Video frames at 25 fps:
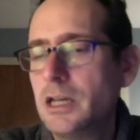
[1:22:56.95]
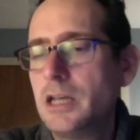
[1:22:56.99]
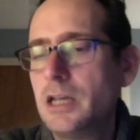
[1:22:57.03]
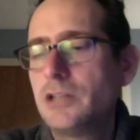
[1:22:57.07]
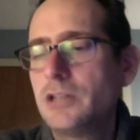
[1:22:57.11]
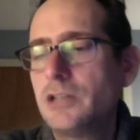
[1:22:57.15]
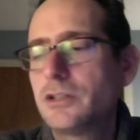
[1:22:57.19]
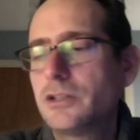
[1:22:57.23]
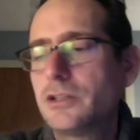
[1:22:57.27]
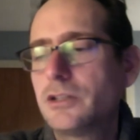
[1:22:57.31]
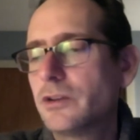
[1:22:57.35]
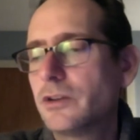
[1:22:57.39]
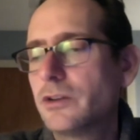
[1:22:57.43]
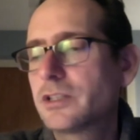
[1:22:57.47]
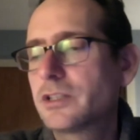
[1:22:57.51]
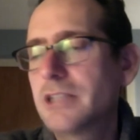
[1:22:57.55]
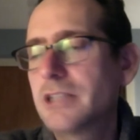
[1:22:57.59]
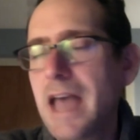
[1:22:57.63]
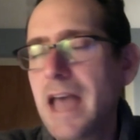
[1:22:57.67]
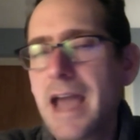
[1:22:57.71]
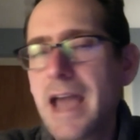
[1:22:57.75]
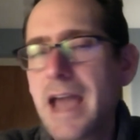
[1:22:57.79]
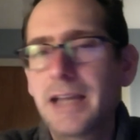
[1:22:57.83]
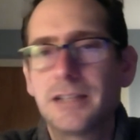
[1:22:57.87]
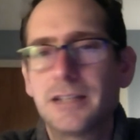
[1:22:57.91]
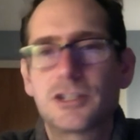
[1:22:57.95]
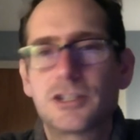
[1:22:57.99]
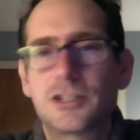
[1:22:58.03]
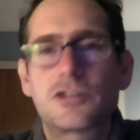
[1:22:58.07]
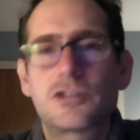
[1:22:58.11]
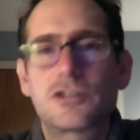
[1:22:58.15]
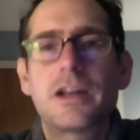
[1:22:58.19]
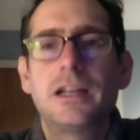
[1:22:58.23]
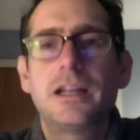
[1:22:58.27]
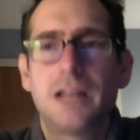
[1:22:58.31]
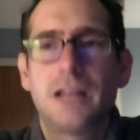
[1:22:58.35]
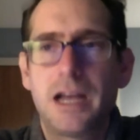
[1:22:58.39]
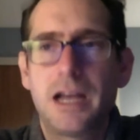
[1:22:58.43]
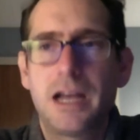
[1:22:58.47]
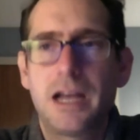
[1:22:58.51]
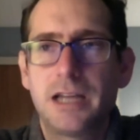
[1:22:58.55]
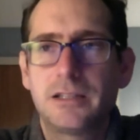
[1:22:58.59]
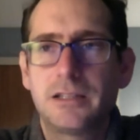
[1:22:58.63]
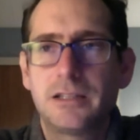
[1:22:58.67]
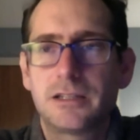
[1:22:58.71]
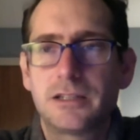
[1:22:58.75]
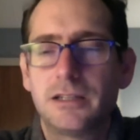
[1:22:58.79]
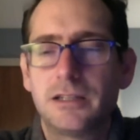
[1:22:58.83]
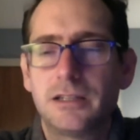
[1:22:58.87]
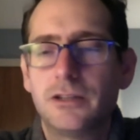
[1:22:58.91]
So slack and straight
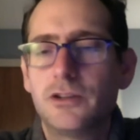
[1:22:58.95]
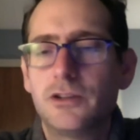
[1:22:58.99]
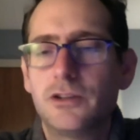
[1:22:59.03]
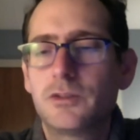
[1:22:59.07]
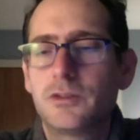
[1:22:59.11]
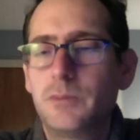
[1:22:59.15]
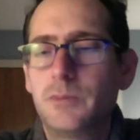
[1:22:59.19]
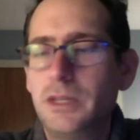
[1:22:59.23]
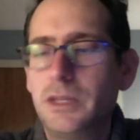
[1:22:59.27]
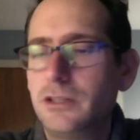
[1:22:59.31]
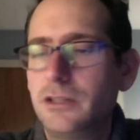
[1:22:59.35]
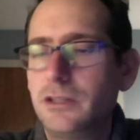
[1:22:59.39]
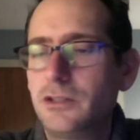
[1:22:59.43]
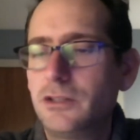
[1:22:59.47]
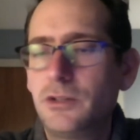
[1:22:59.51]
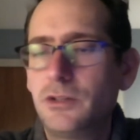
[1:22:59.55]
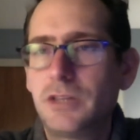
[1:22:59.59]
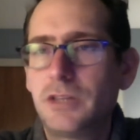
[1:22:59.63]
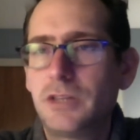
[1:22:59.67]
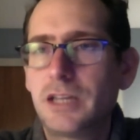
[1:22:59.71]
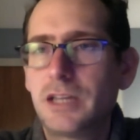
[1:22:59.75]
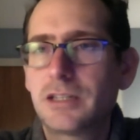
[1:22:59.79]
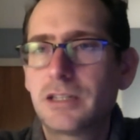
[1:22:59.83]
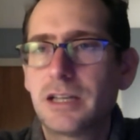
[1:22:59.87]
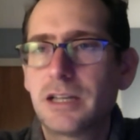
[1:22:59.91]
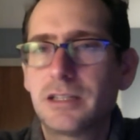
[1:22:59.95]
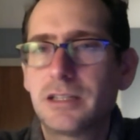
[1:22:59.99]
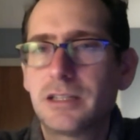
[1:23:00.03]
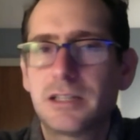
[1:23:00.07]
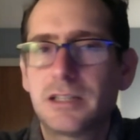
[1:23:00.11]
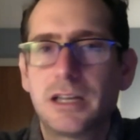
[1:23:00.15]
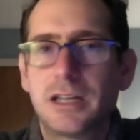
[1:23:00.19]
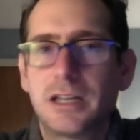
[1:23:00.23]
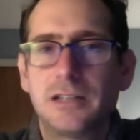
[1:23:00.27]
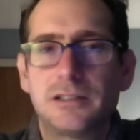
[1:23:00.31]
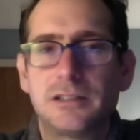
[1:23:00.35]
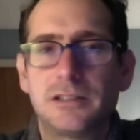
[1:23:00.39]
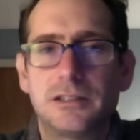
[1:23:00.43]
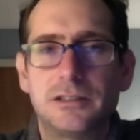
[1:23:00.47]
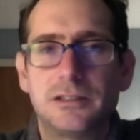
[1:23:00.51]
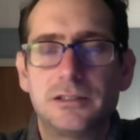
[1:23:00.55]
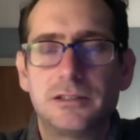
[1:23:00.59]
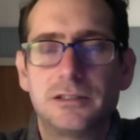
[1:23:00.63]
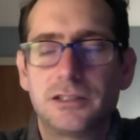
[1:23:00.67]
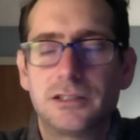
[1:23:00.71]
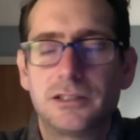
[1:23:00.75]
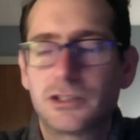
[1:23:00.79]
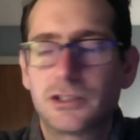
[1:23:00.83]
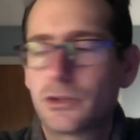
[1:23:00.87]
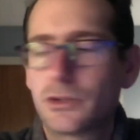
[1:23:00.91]
lines. And those would be the two things I'd say to,
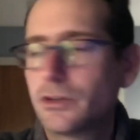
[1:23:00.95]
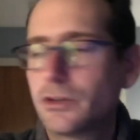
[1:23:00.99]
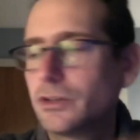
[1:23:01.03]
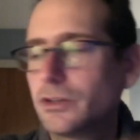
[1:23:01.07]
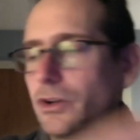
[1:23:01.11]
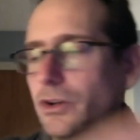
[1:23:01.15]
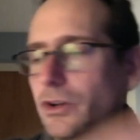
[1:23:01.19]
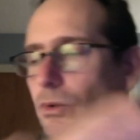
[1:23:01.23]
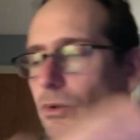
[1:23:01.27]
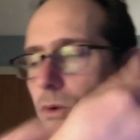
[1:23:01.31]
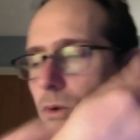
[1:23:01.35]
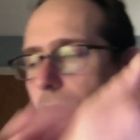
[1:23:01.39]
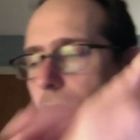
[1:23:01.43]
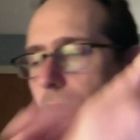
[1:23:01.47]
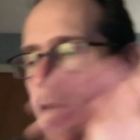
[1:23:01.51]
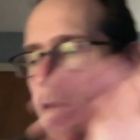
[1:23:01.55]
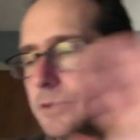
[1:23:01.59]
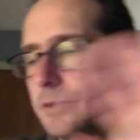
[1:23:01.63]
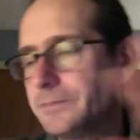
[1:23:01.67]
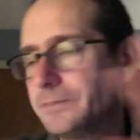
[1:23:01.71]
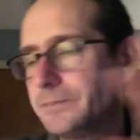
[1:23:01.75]
to sort of go work on